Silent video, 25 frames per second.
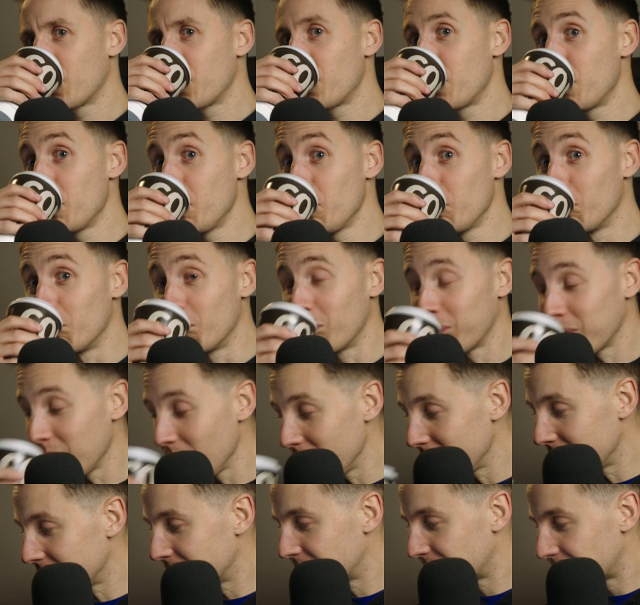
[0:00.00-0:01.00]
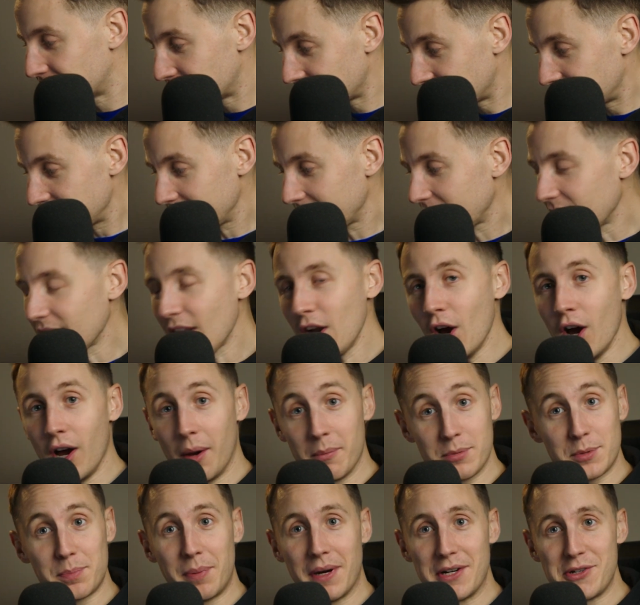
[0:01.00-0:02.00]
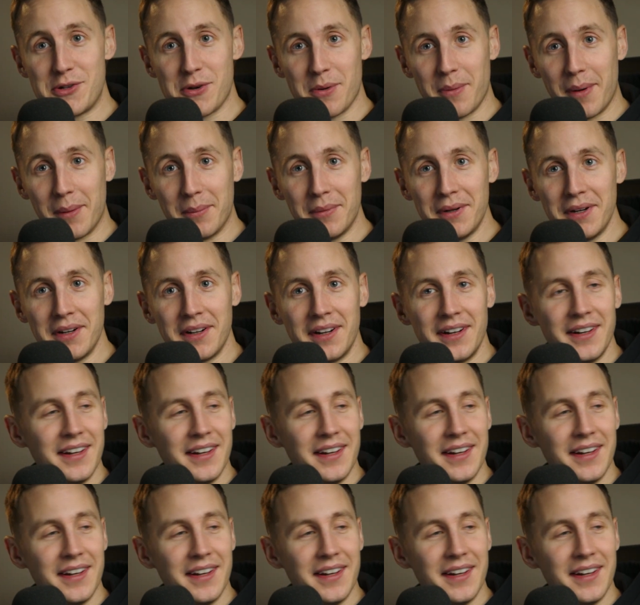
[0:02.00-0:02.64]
I'm surprised you remember.